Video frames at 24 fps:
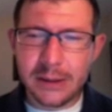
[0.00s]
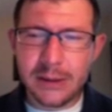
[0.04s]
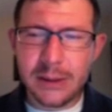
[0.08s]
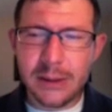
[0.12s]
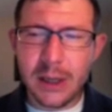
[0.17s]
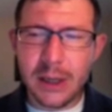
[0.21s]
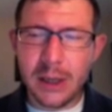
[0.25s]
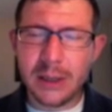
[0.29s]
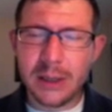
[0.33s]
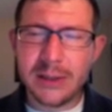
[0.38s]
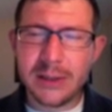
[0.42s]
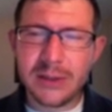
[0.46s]

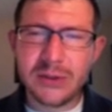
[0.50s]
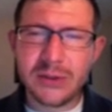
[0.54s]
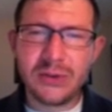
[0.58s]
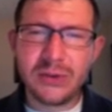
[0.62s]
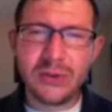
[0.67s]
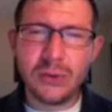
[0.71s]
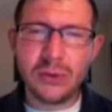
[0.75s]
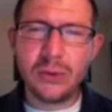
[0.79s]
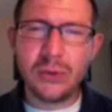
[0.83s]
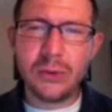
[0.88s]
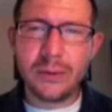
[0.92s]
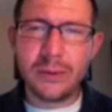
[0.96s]
does
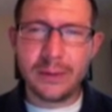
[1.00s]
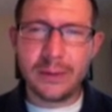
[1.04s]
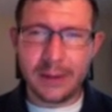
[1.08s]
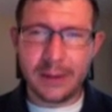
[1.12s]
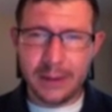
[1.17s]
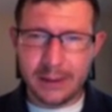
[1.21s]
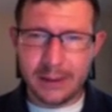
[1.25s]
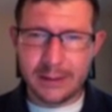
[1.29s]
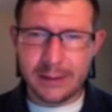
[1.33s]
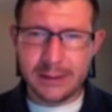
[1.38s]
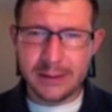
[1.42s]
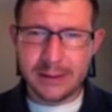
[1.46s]
two
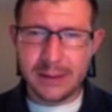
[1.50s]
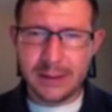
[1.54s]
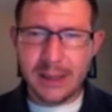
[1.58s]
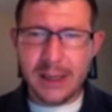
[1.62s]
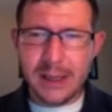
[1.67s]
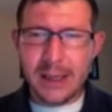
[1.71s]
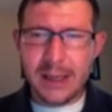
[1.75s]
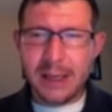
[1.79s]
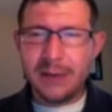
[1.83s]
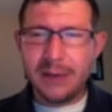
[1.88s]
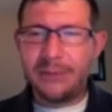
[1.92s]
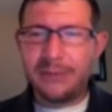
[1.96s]
things.
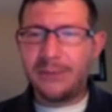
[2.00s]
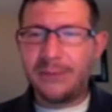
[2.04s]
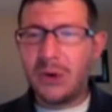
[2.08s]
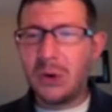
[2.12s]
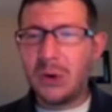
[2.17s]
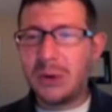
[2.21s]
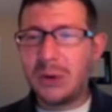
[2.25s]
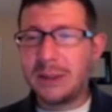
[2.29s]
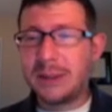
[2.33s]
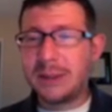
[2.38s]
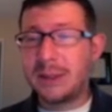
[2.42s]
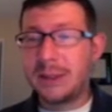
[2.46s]
It
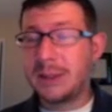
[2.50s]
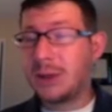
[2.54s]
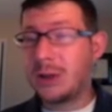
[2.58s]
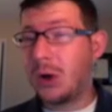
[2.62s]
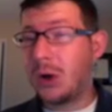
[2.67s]
focuses